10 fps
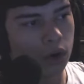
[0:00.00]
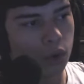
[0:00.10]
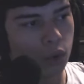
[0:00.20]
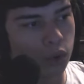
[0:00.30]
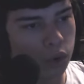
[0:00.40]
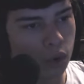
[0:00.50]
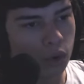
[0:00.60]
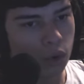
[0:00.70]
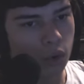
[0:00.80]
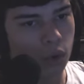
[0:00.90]
ooh,
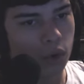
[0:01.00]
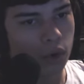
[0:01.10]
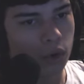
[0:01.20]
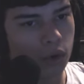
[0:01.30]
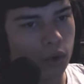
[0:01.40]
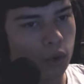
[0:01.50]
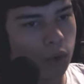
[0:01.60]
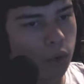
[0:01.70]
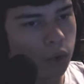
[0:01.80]
ooh,